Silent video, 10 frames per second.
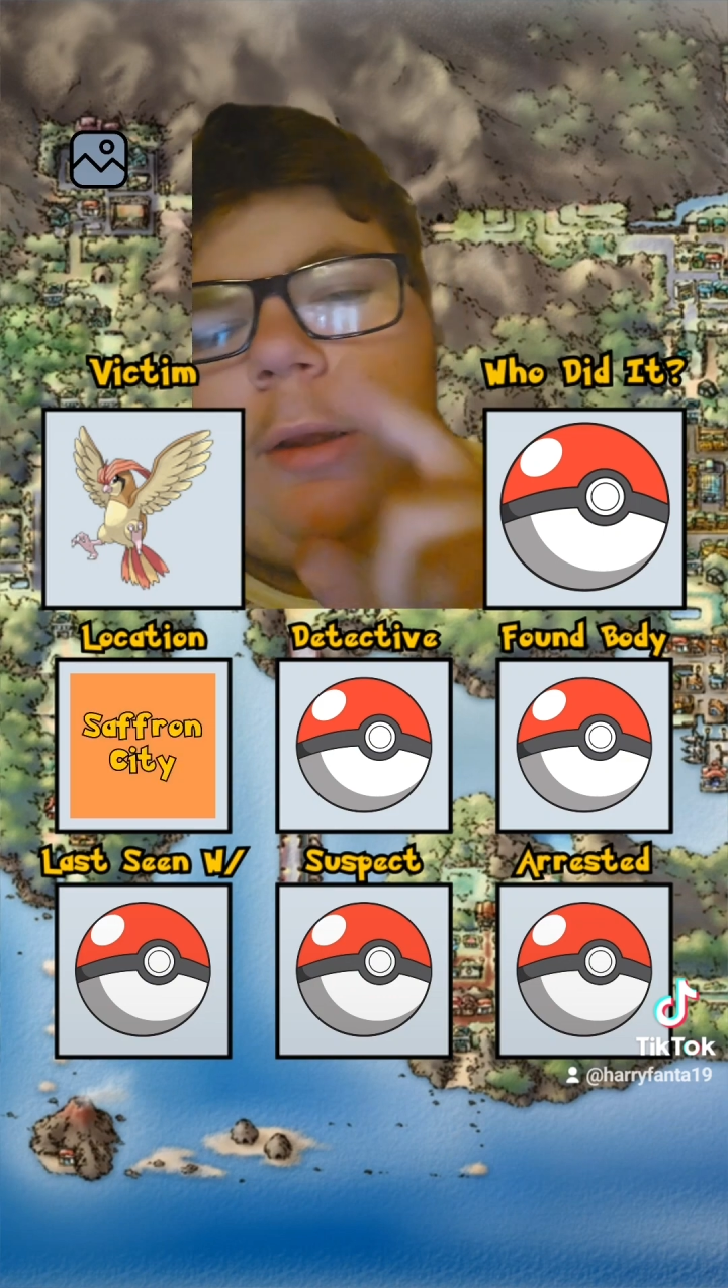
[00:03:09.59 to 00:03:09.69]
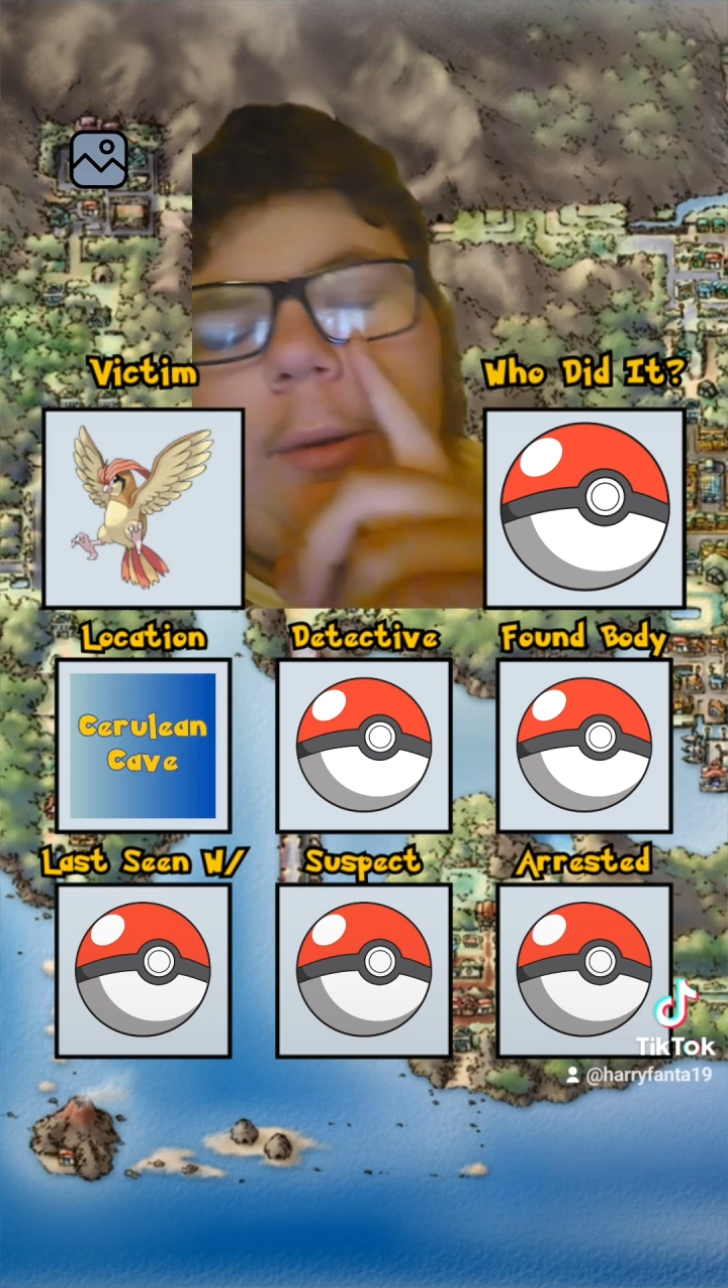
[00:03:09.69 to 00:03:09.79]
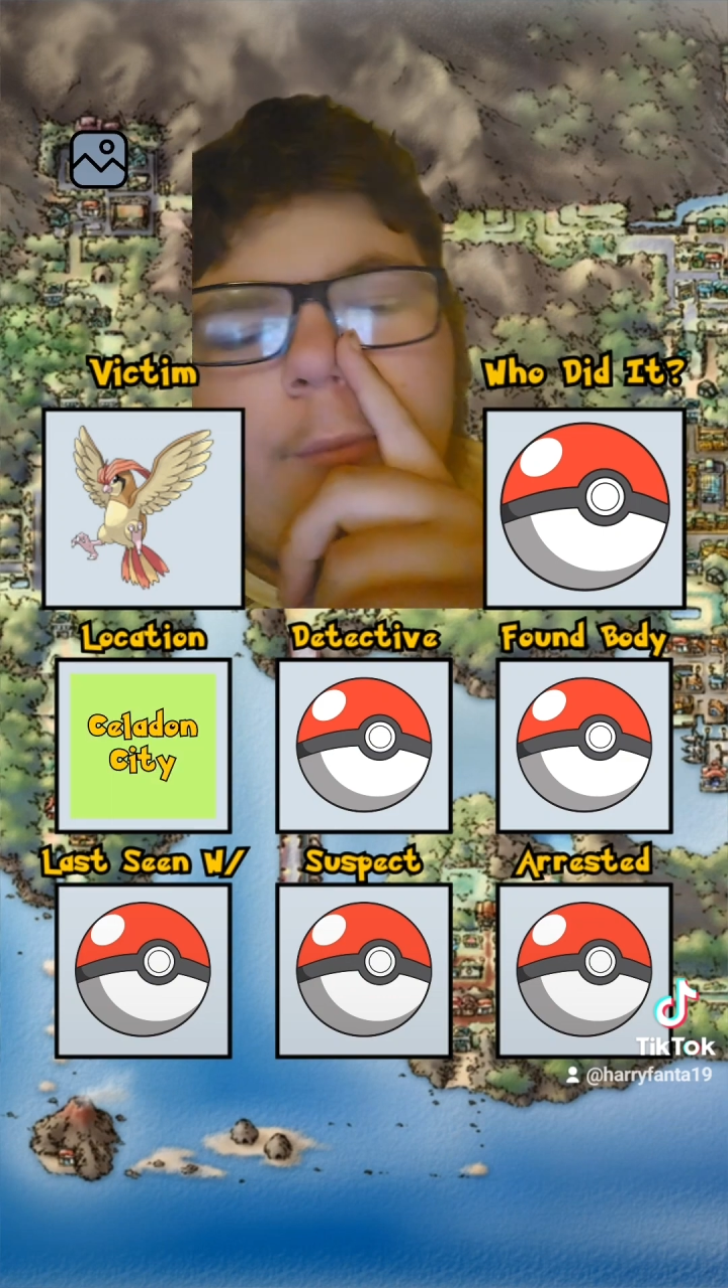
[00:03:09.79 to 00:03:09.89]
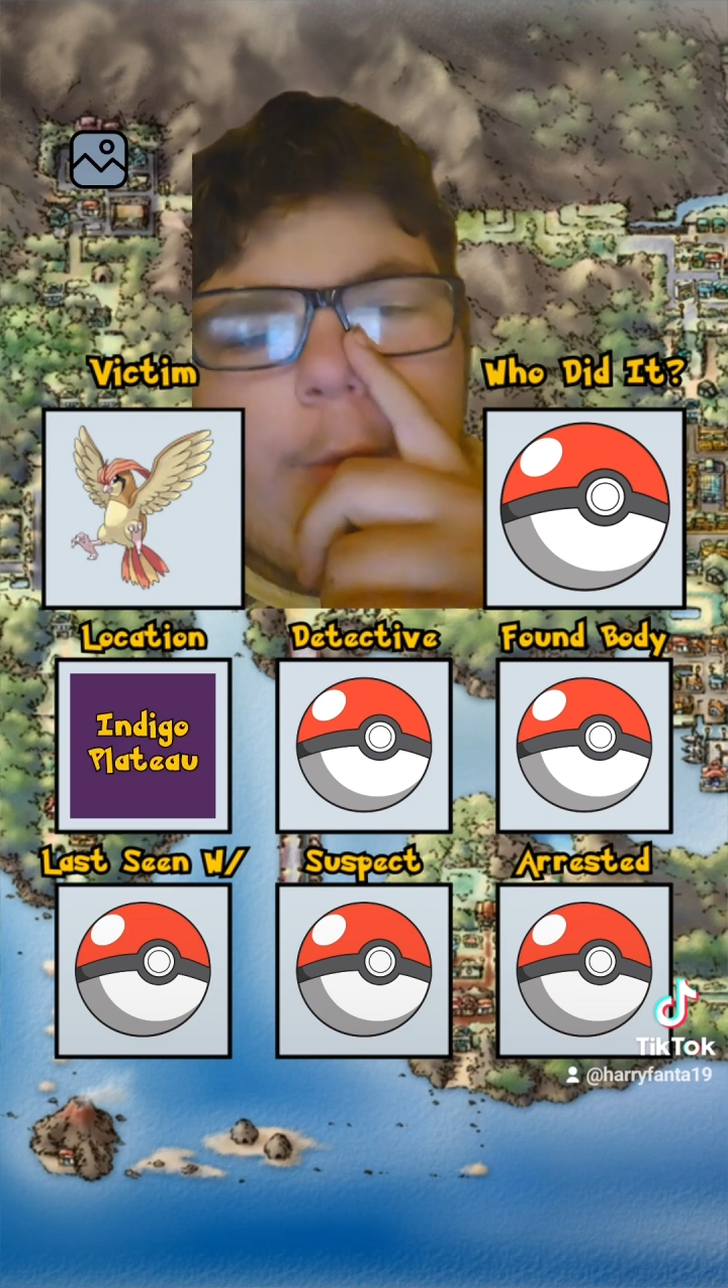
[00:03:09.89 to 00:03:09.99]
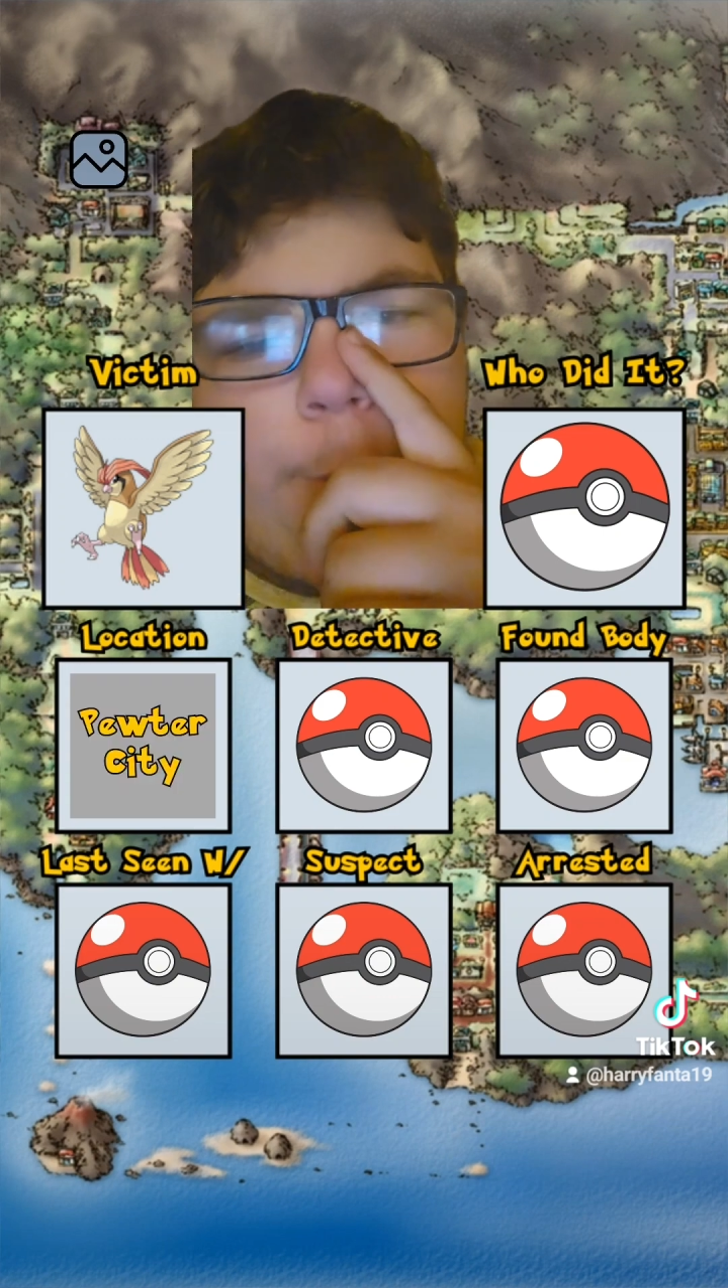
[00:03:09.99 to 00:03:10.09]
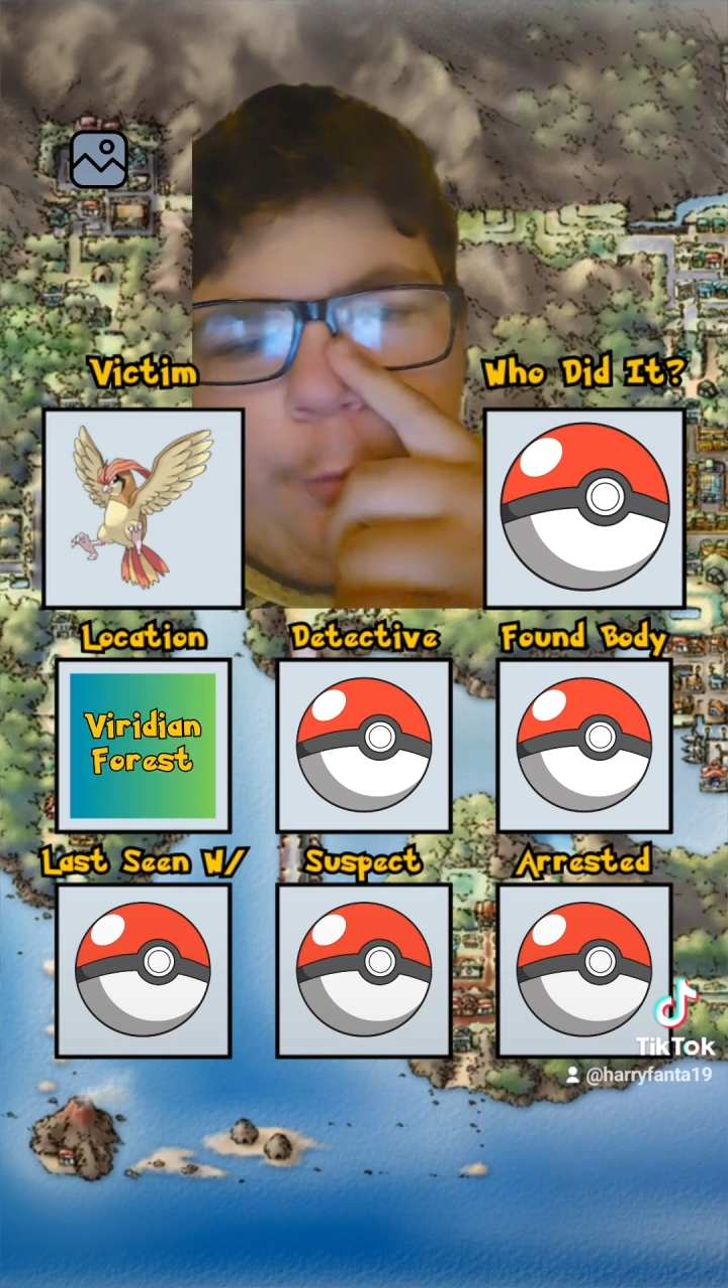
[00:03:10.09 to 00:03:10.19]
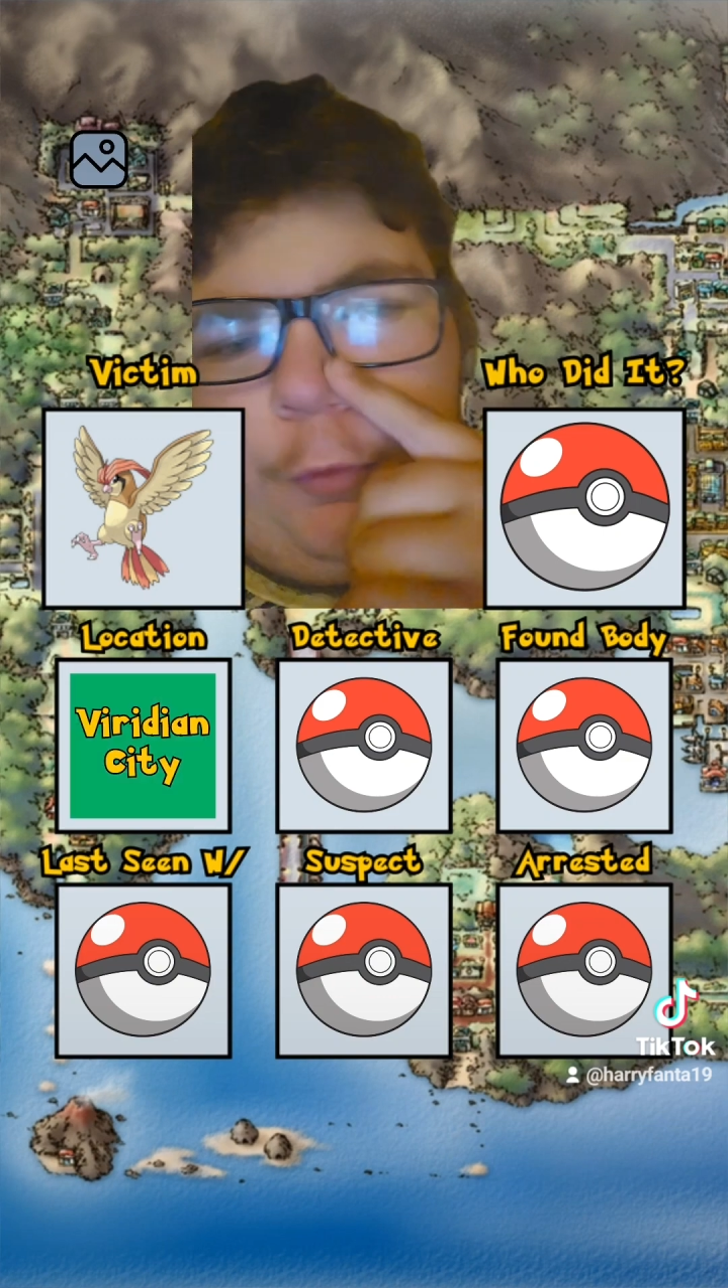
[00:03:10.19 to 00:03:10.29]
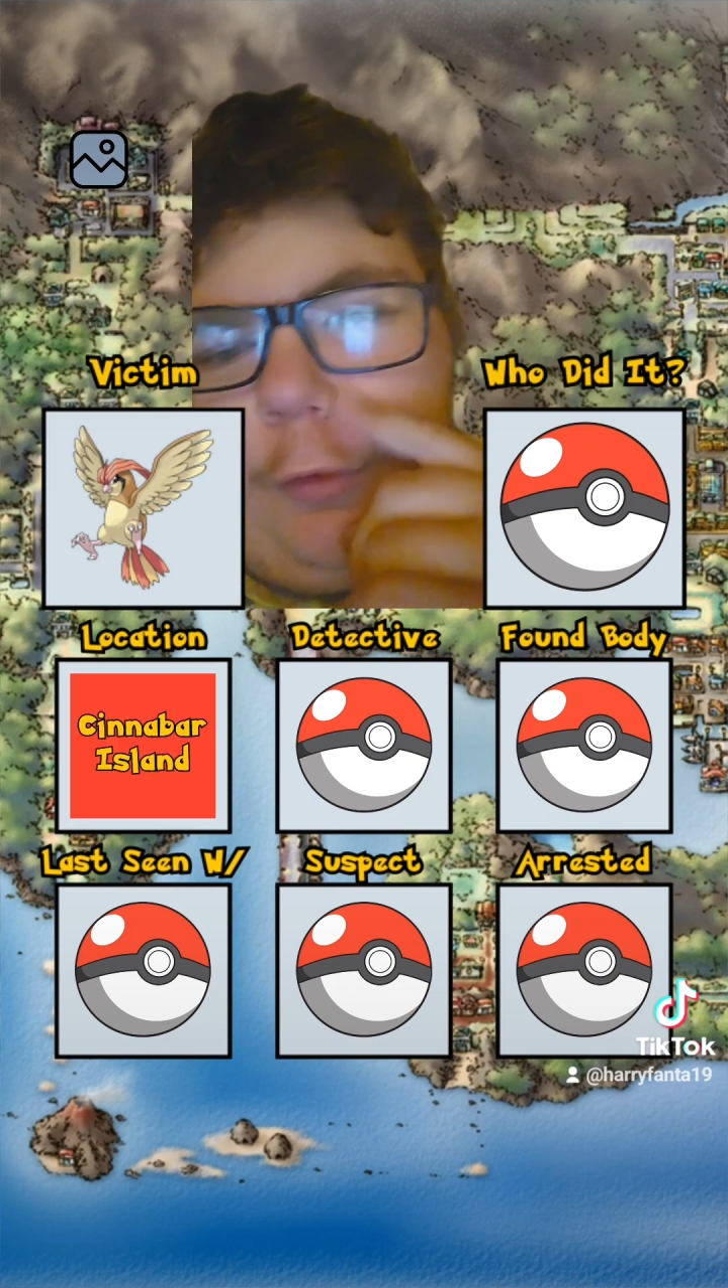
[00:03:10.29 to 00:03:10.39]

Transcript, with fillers: Okay, where was